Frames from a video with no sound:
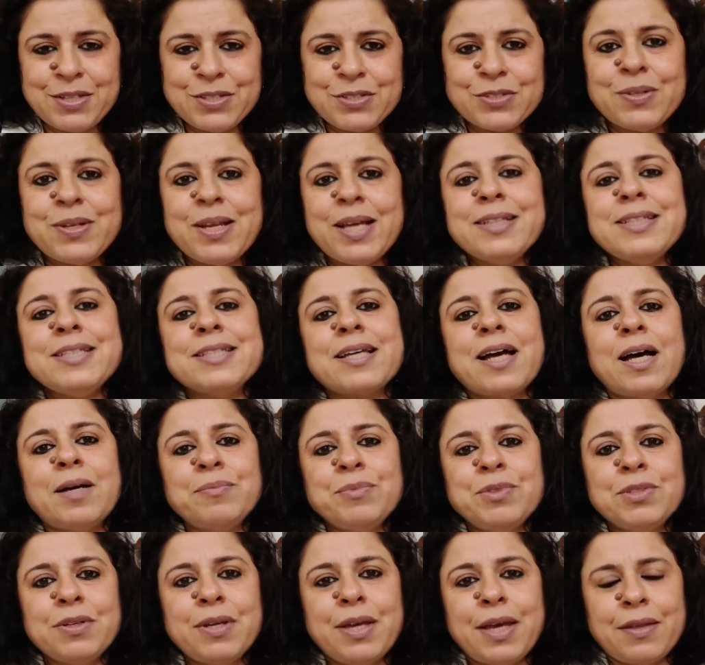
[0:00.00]
So let's come
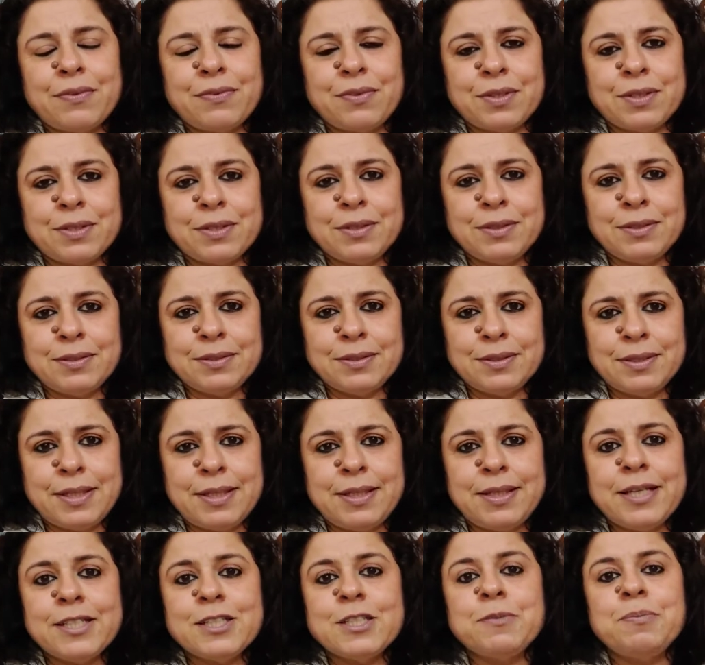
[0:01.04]
together
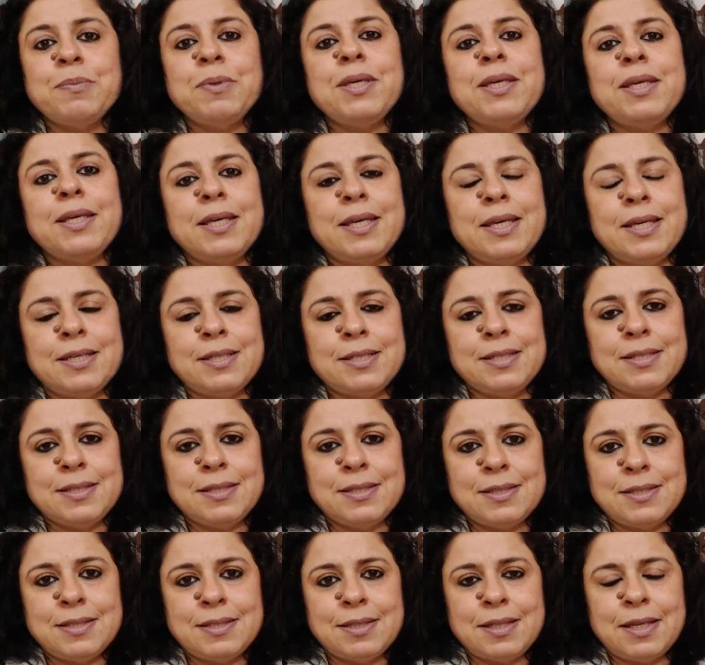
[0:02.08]
and let's be
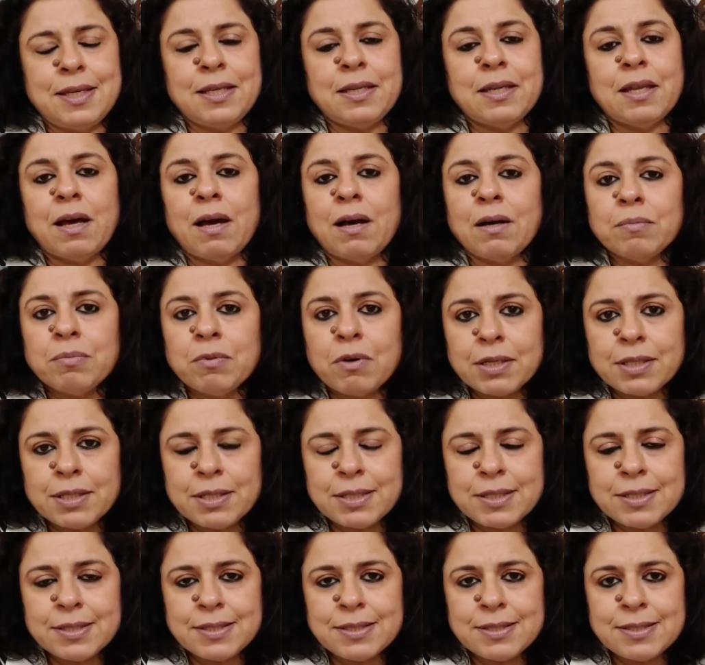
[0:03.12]
ease in our
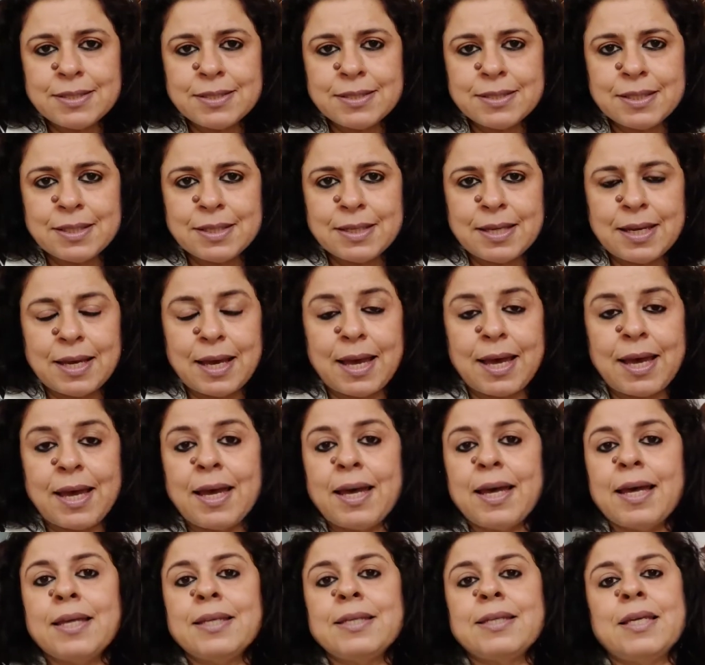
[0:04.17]
bodies
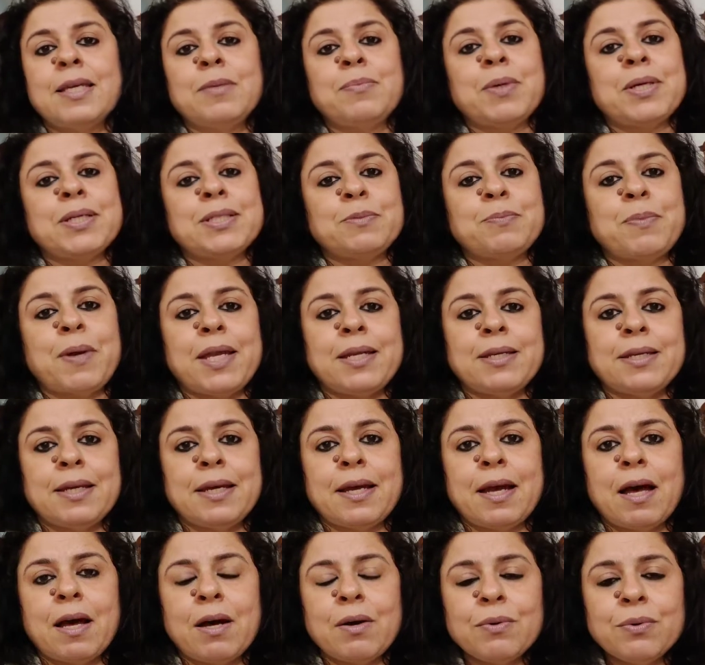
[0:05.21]
and keep
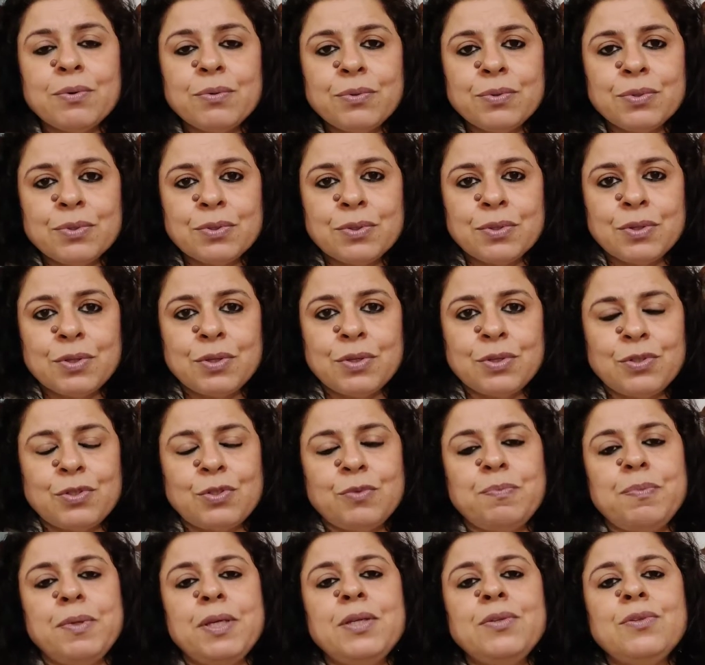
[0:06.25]
expanding out
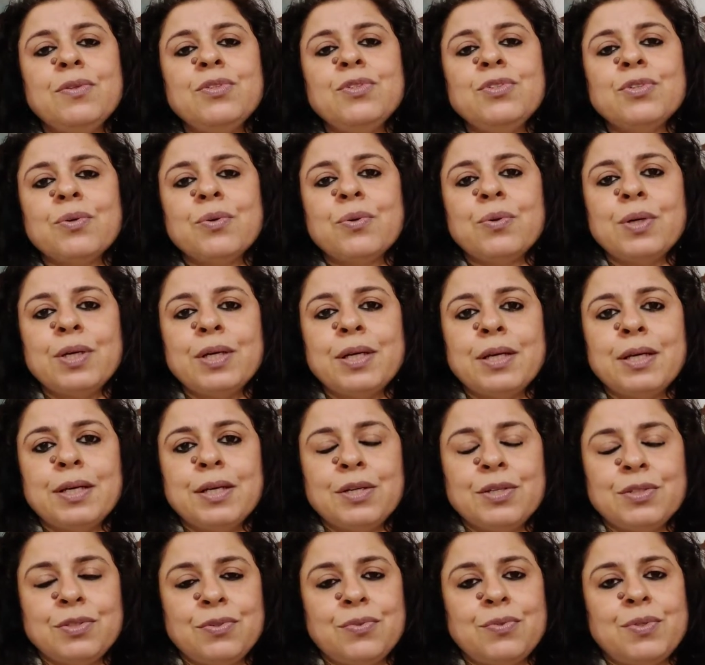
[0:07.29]
to be the joy,
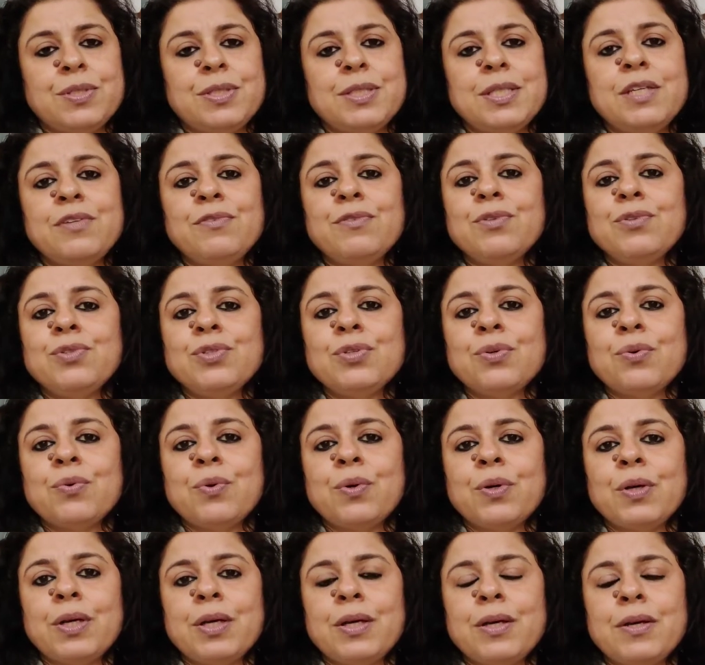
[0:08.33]
to receive the
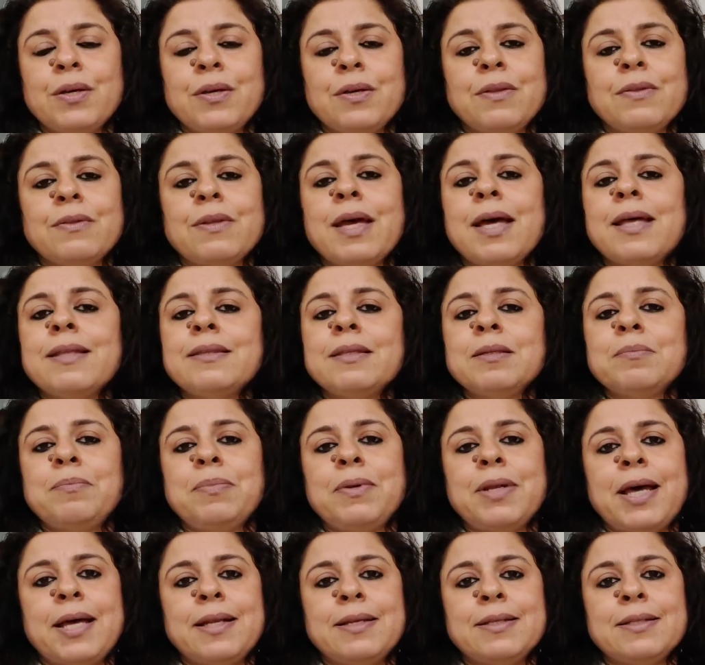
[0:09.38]
joy that the
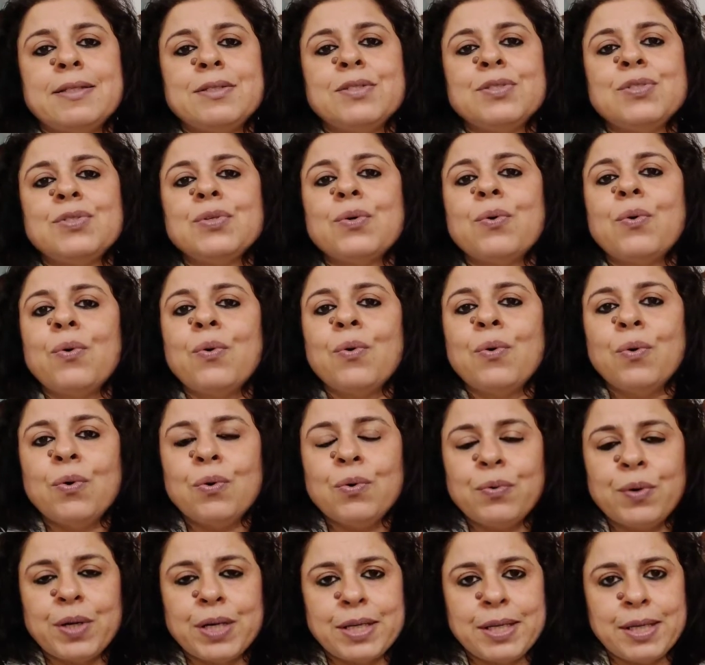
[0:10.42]
planet is
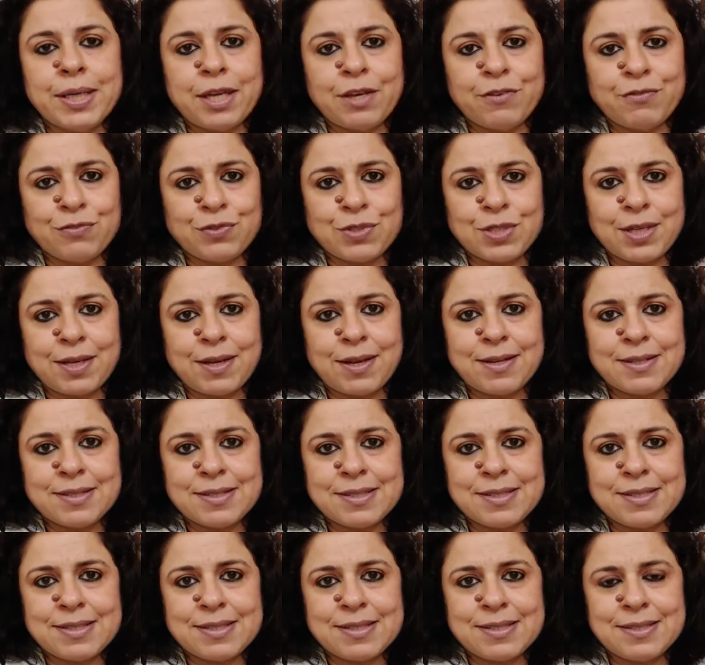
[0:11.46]
already gifting
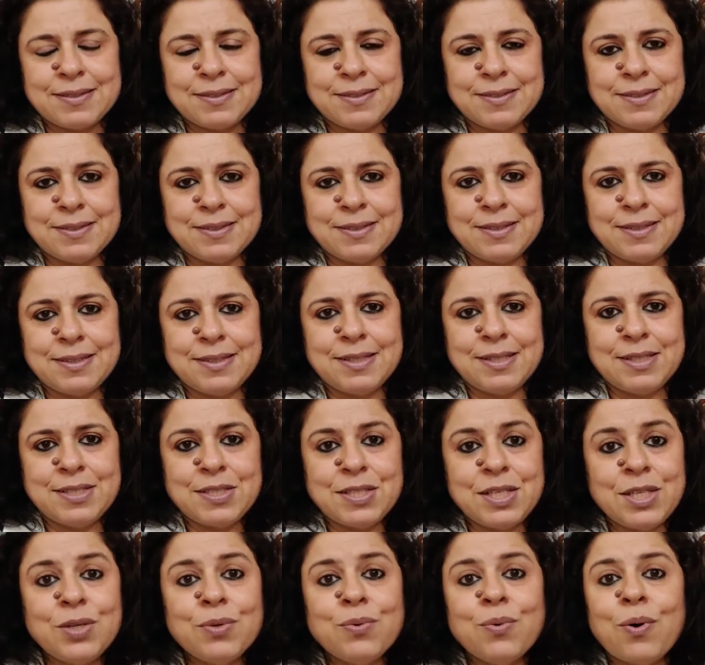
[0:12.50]
us.
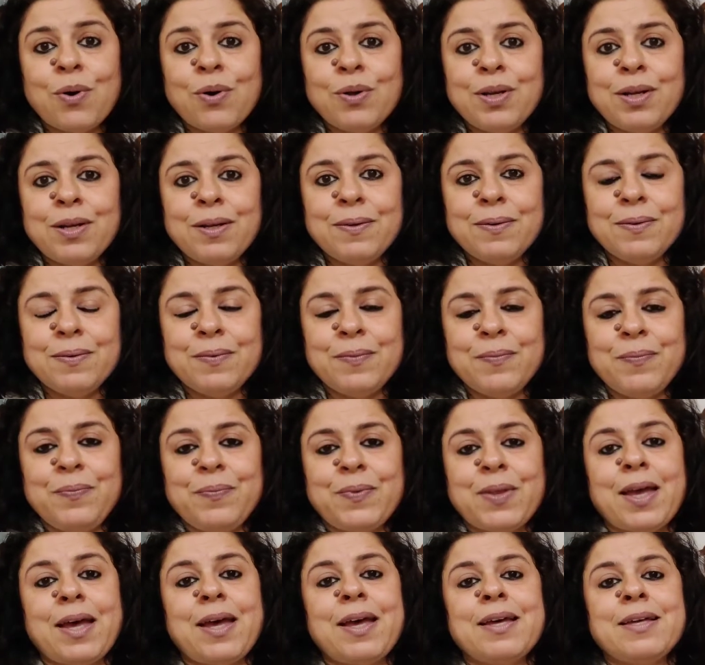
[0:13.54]
See you all,
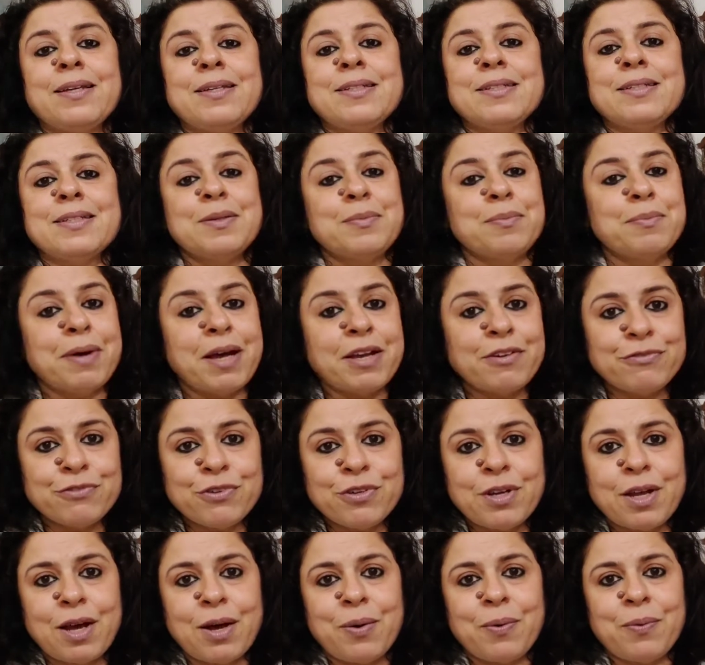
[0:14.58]
and bye for
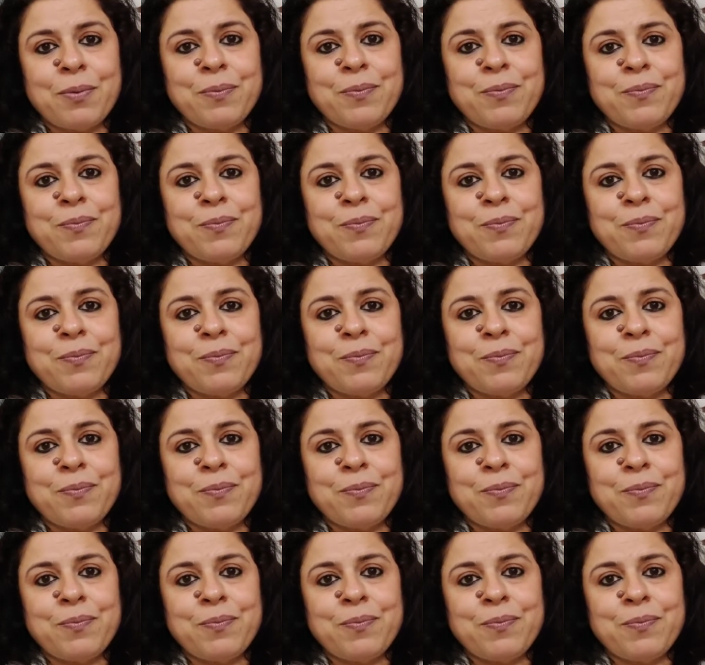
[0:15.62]
now.